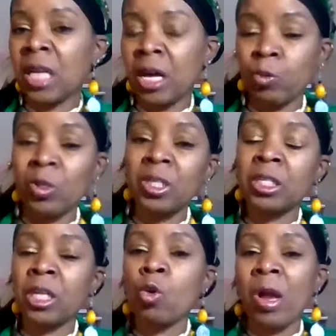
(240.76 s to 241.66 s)
A lot of real
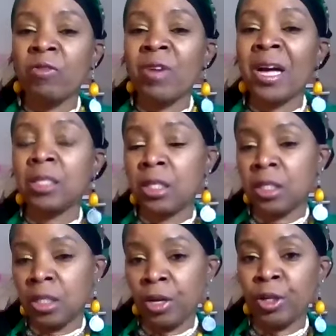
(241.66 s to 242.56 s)
estate qualifies in
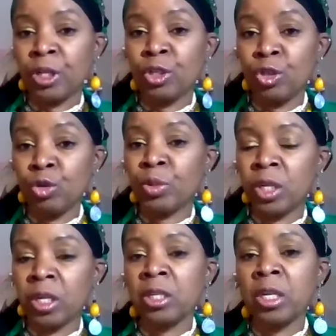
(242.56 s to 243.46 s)
this area too,
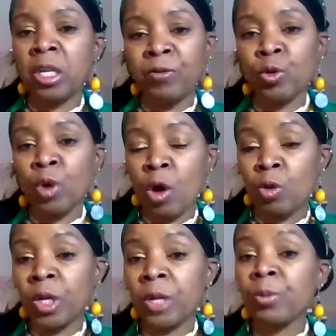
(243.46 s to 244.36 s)
particularly if you're
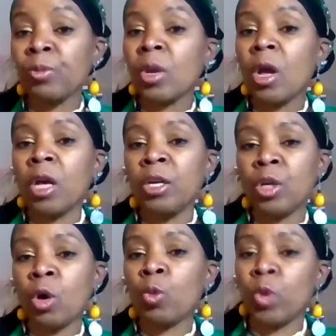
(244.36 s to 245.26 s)
owning
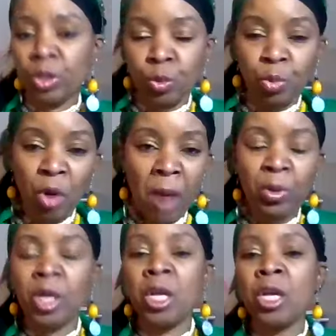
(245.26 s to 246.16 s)
rental
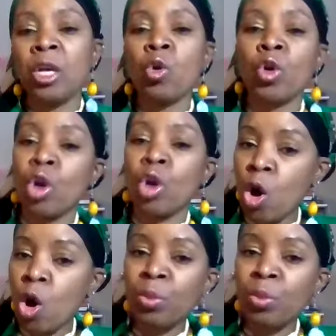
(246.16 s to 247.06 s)
property or your
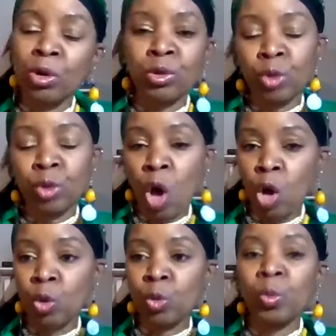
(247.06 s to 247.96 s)
own personal
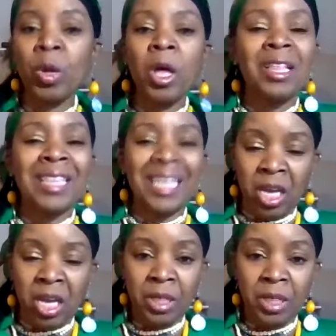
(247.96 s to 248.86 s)
home, that
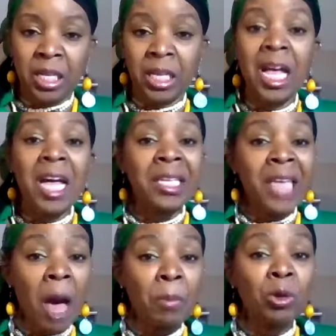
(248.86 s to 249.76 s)
type of thing.
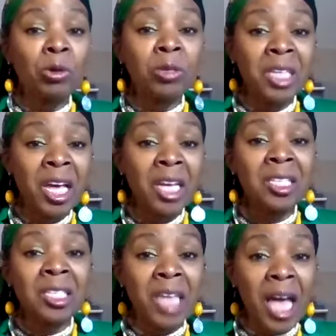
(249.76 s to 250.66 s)
Capital
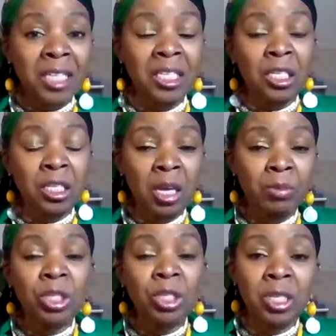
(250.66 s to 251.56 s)
gains tax is
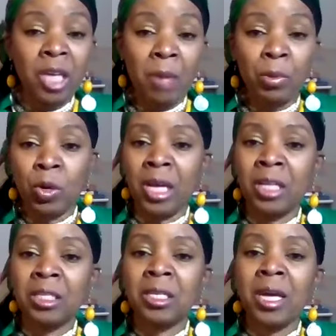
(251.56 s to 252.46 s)
subject to capital
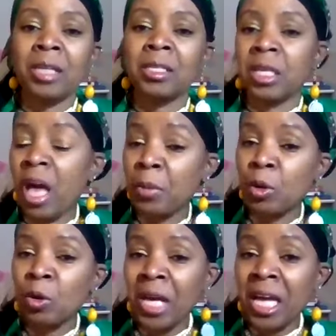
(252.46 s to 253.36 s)
gains tax. And
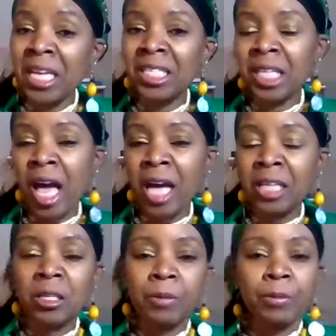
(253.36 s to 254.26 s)
capital gains
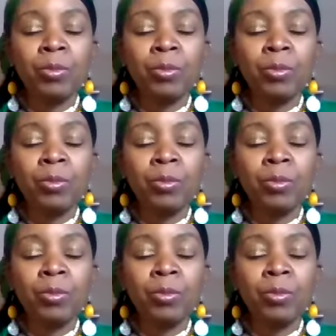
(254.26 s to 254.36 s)
tax,